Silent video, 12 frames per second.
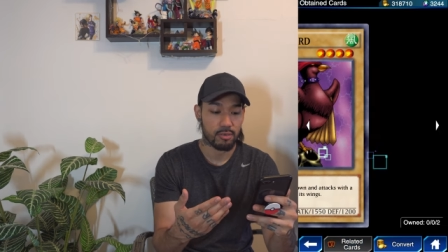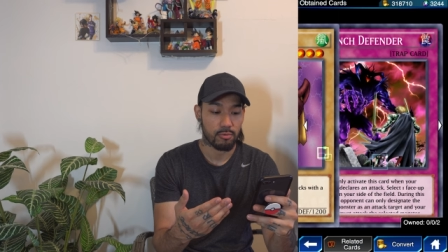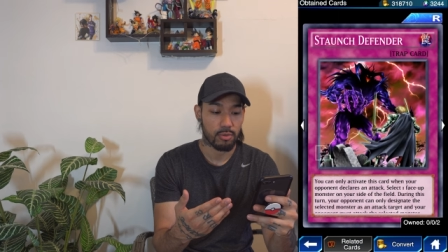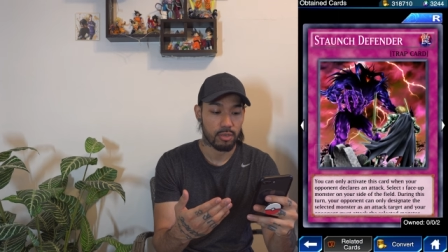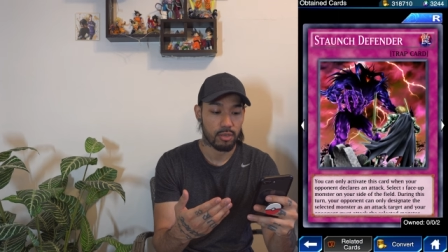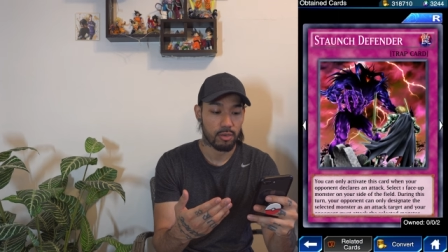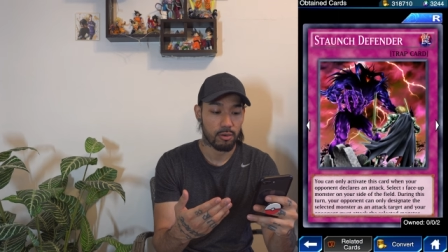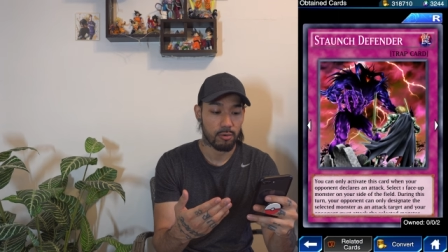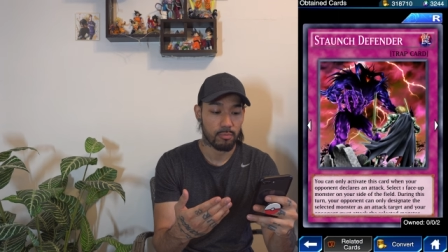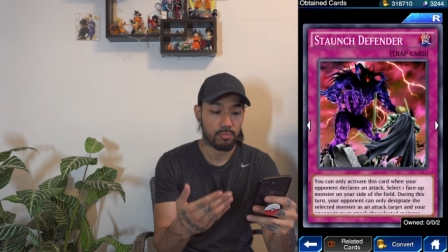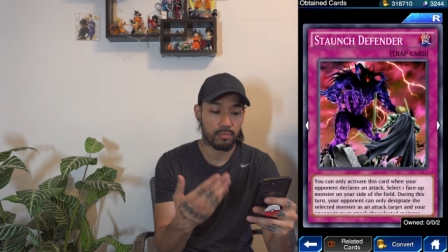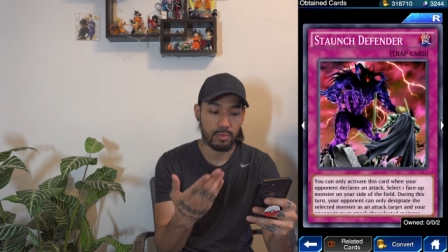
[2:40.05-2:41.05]
we
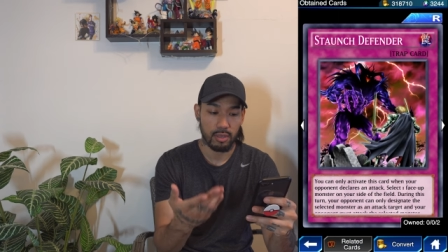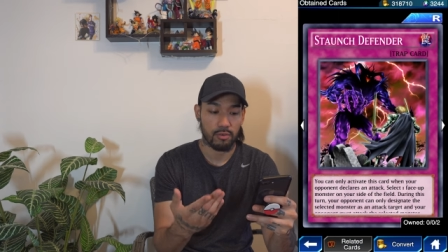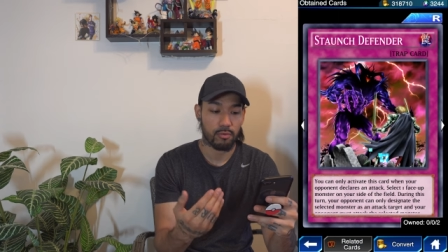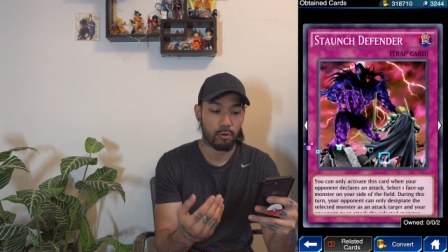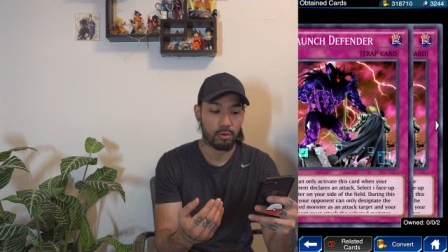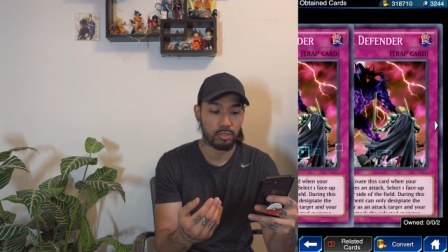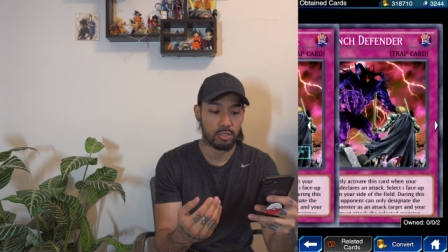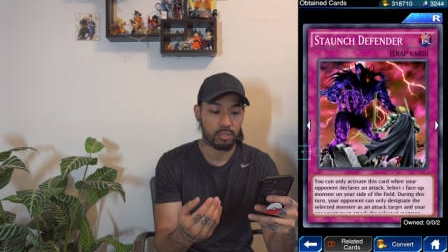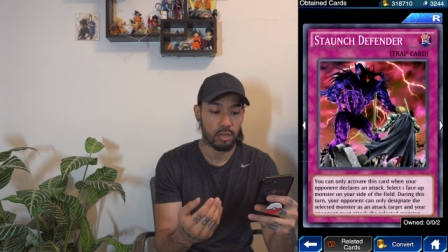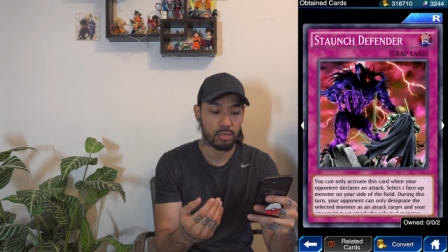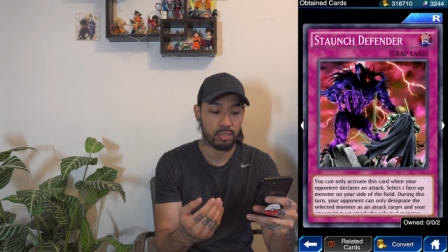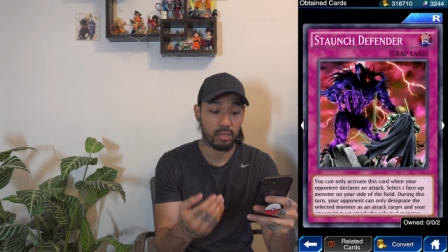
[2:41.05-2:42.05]
go. Of course, the
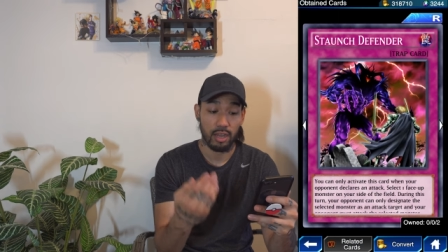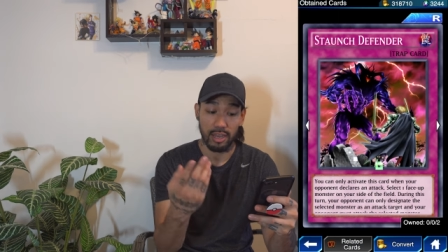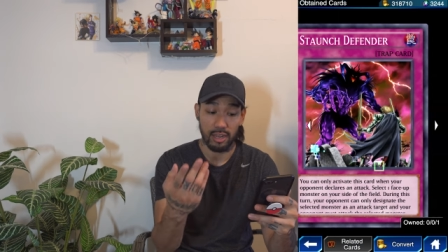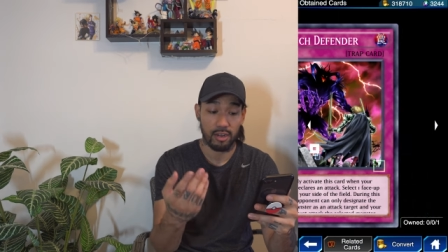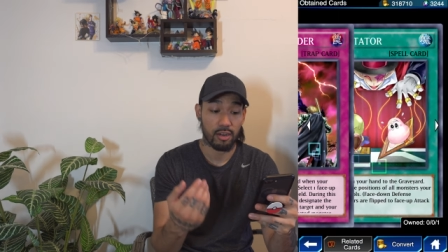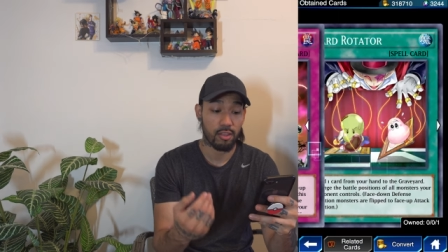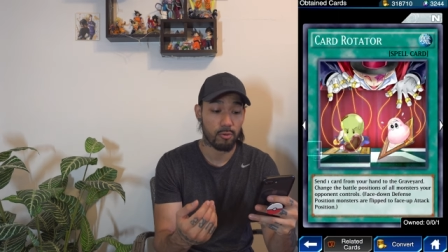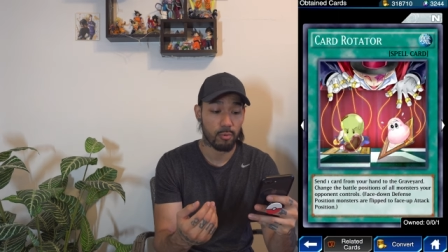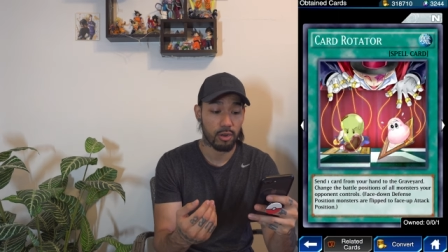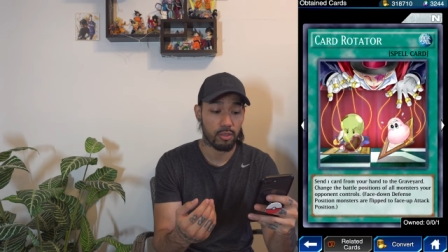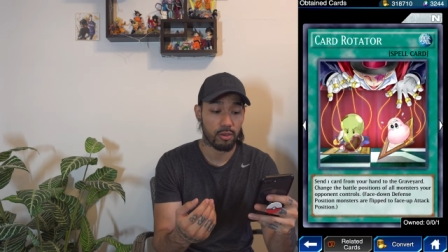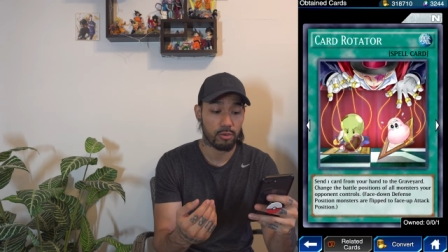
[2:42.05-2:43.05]
staunch, I got another
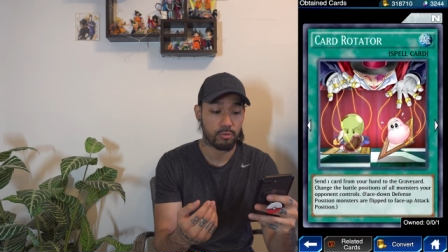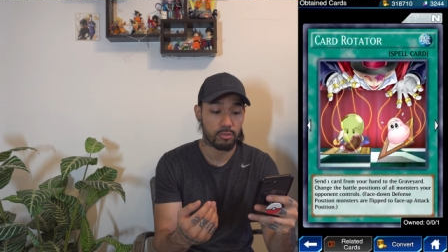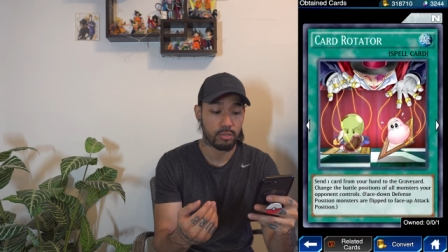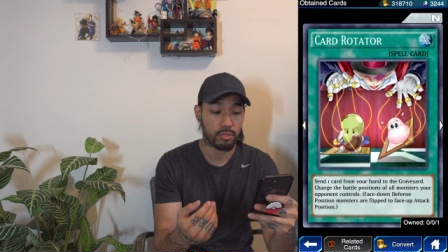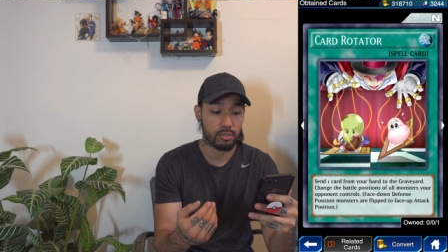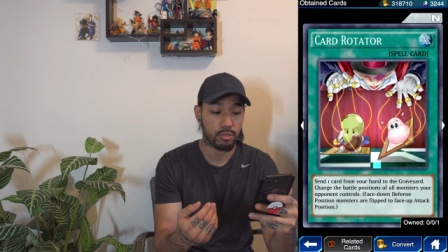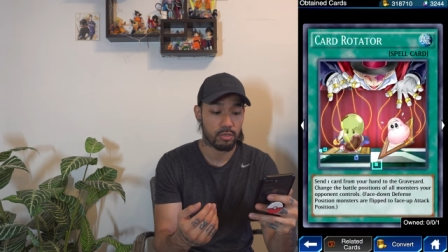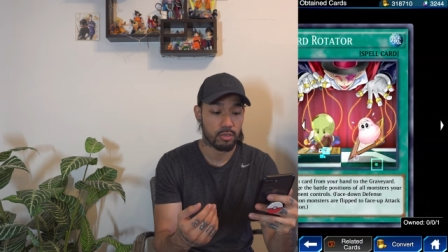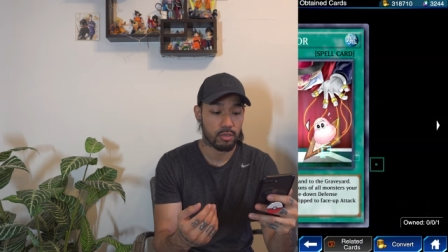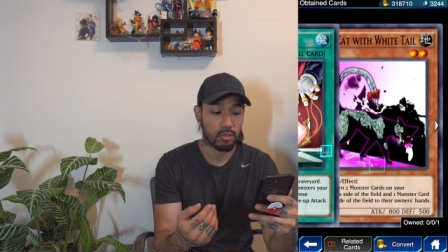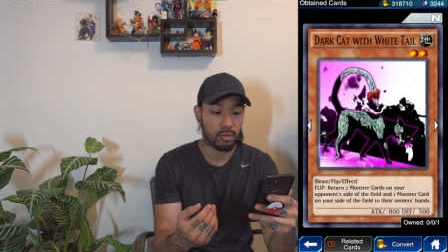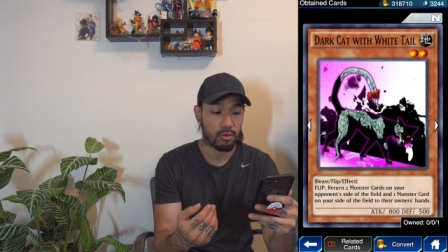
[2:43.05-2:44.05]
one of those.
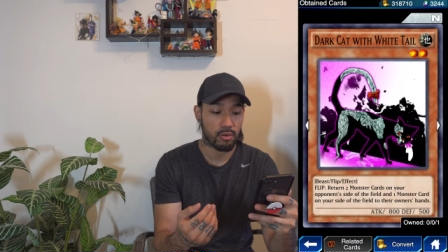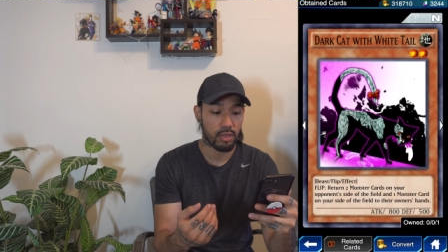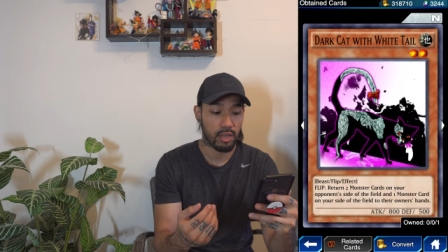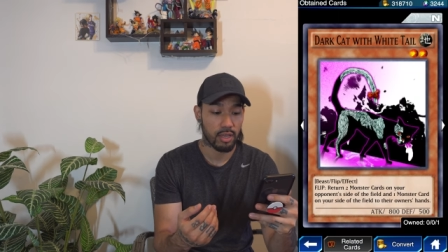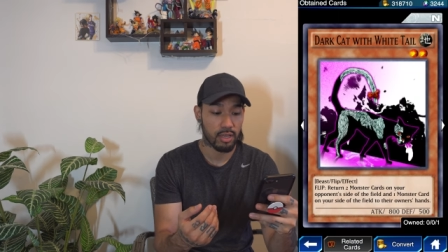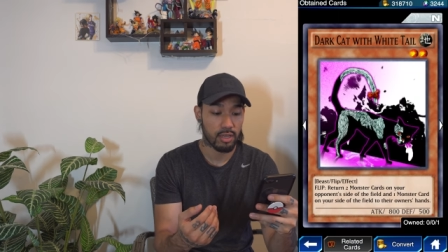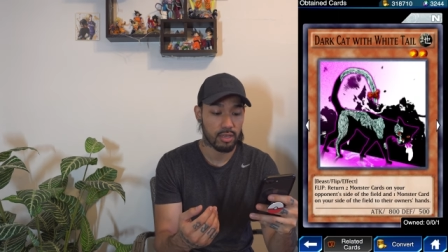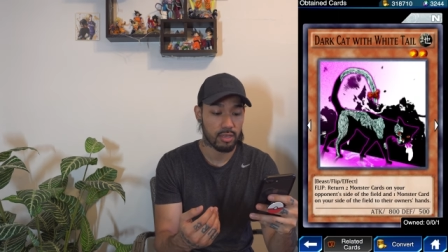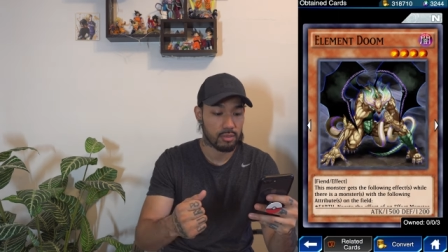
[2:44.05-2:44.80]
Okay